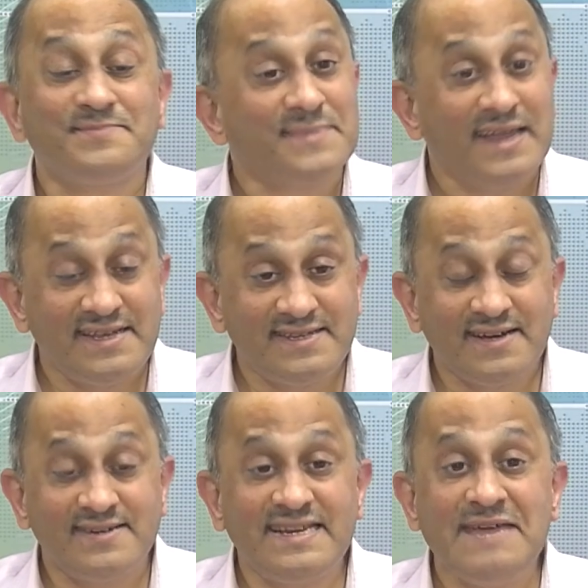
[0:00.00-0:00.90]
is
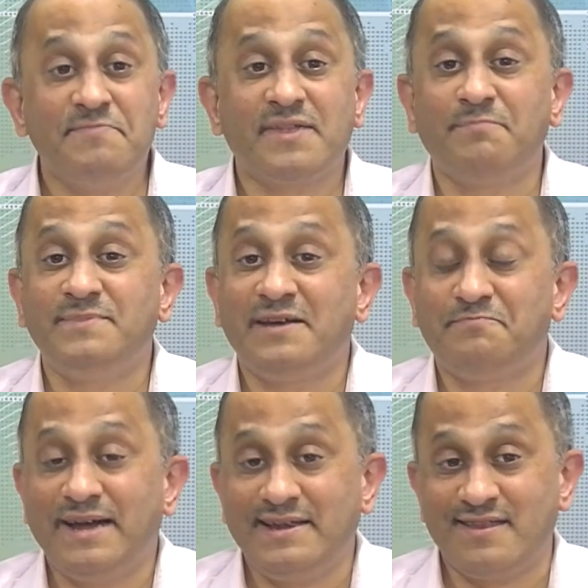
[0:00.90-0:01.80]
a deep subject
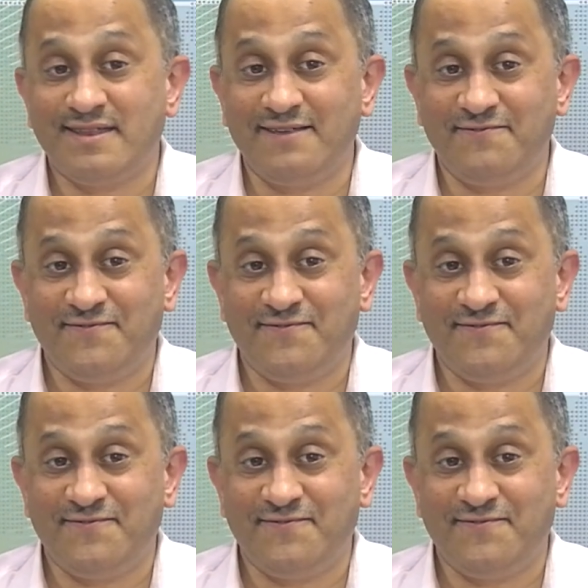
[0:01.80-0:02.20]
by itself.